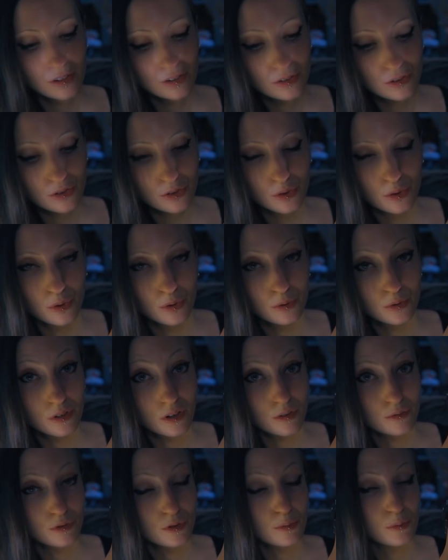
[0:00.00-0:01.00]
to go
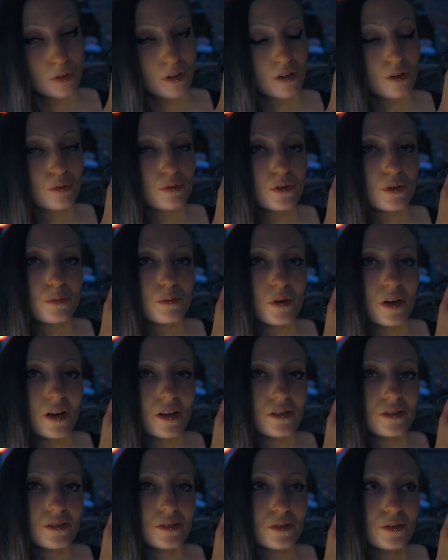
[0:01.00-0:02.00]
comfortably over the
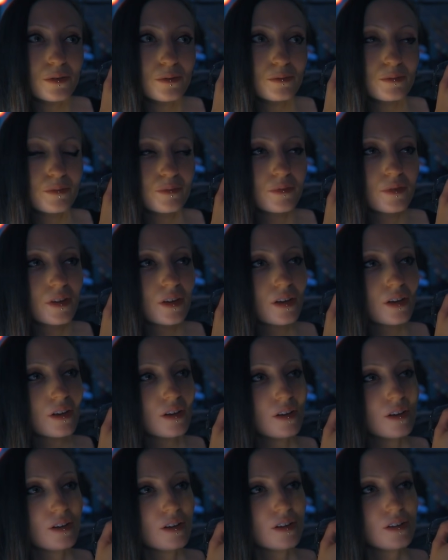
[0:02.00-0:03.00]
mask.
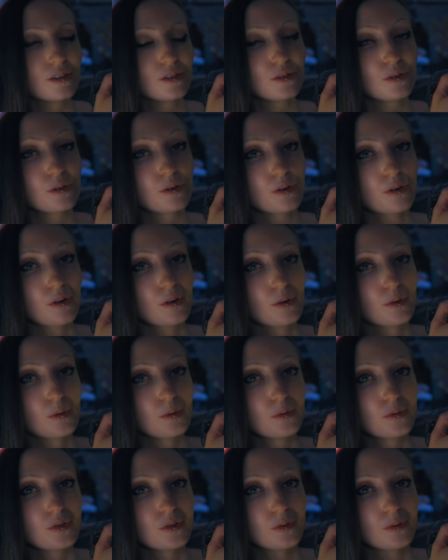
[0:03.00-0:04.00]
So there are
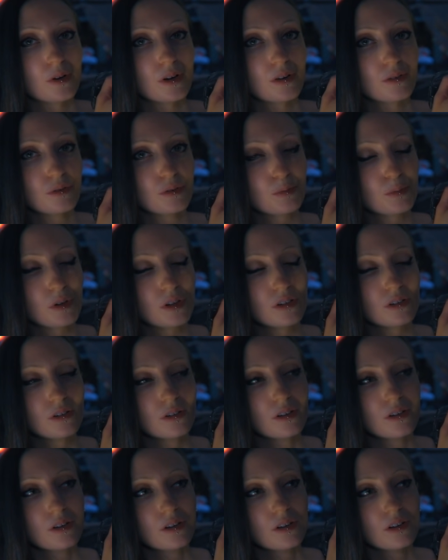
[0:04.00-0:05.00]
holes around, but
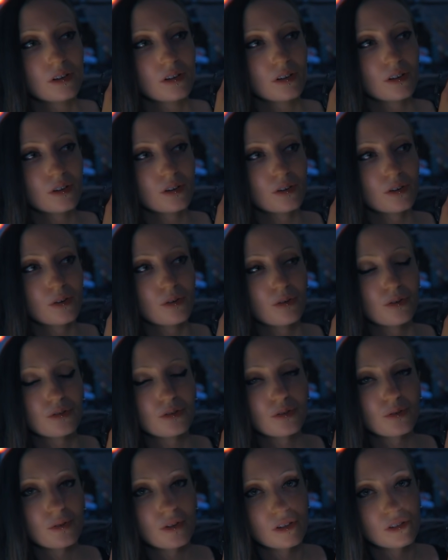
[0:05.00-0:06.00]

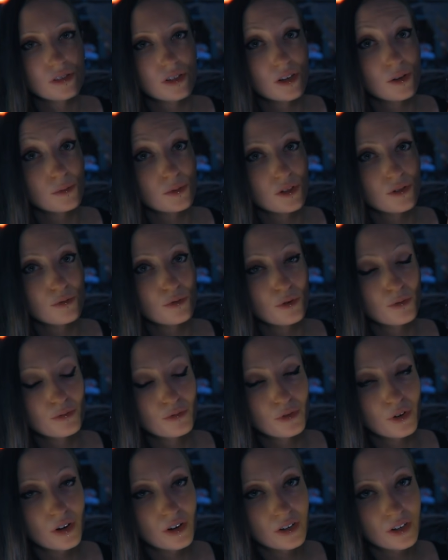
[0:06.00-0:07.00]
also this keeps it from
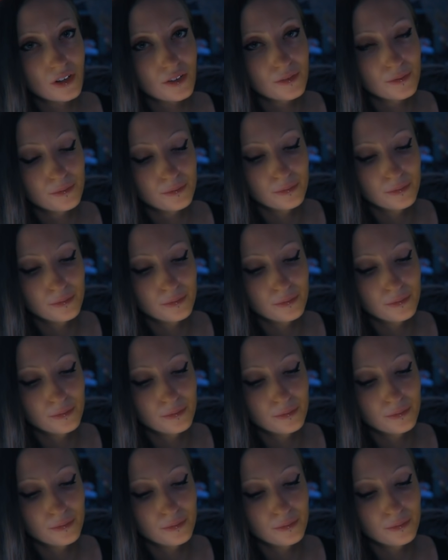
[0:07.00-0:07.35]
fogging.